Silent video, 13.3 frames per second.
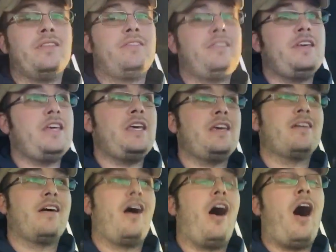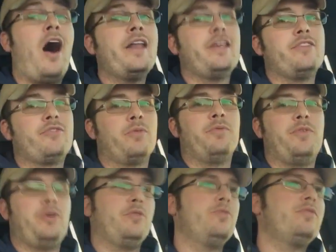can see honest
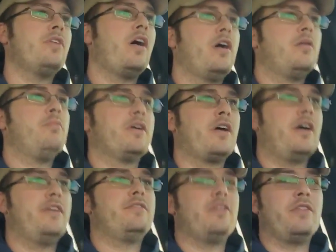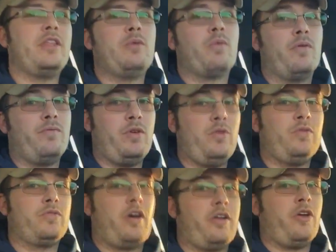reviews, because the
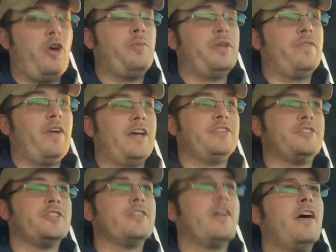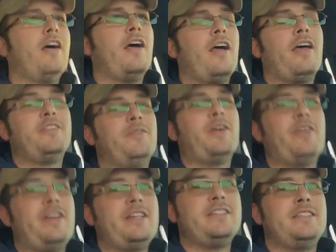reviews on HomeAdvisor, it's
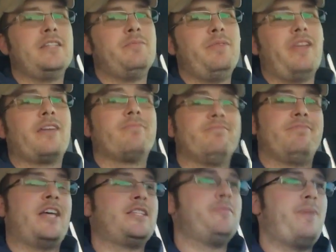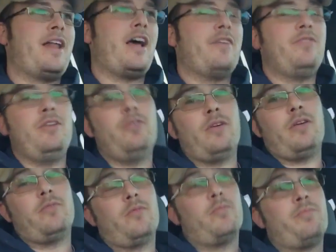very easy to be like, that's a bad
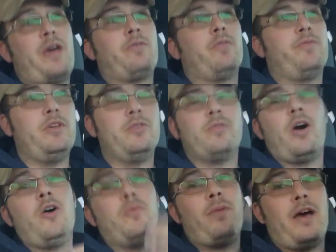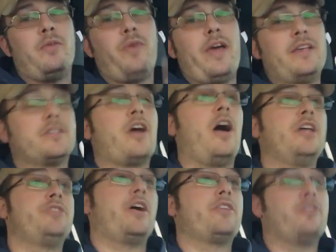review. Oh, by the way, as a
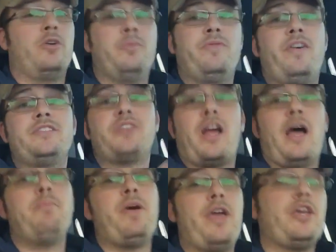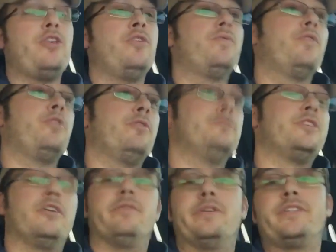contractor, HomeAdvisor, I'm paying you for your
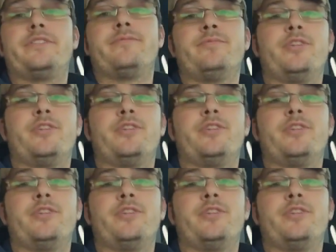service.